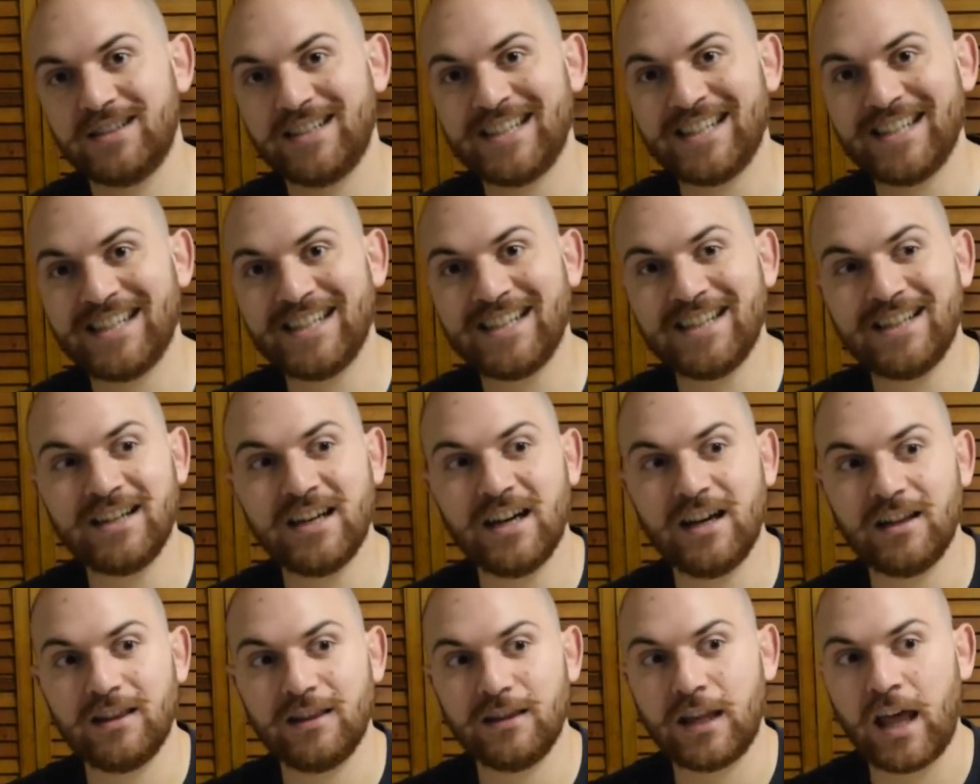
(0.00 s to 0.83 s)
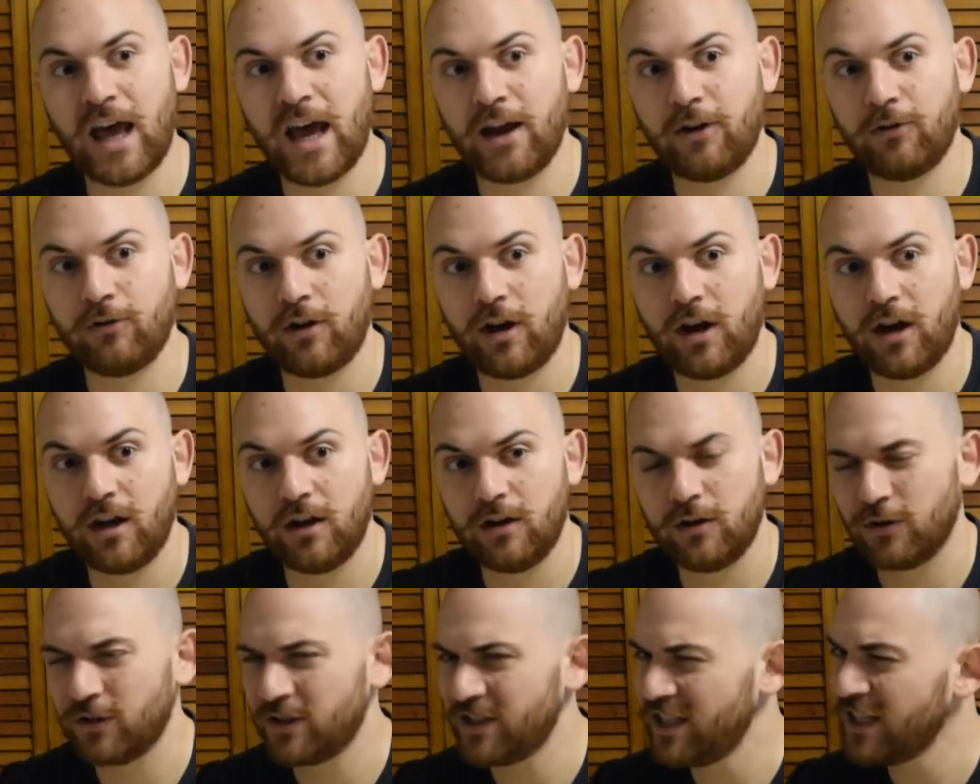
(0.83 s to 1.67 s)
Tea Lyra,
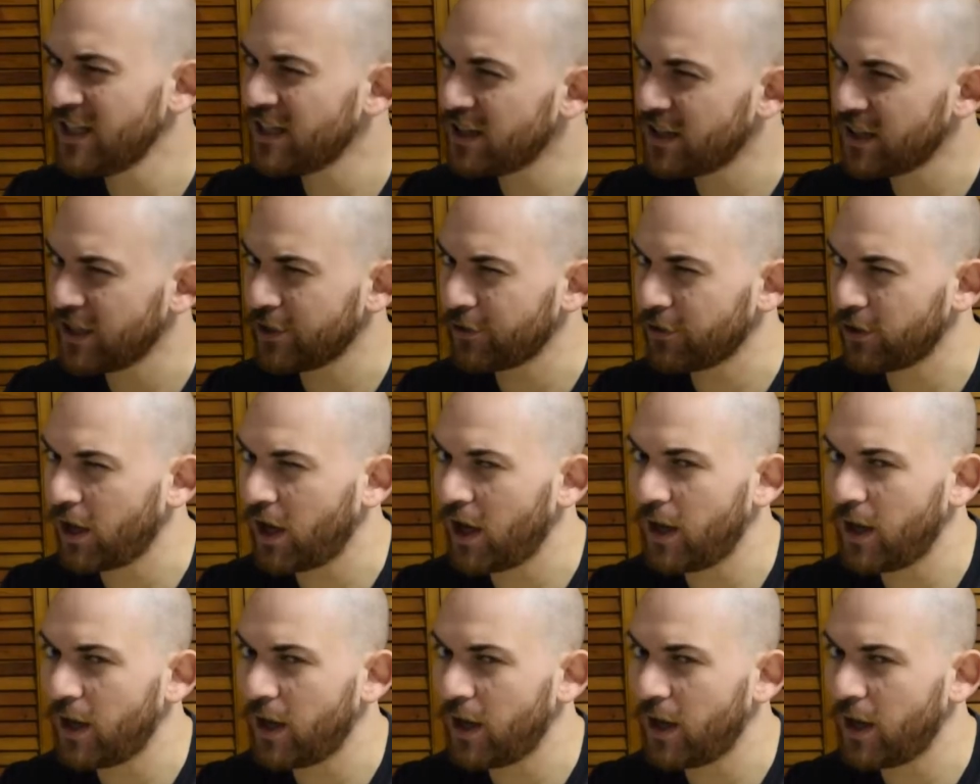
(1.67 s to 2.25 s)
or Tea Lyra.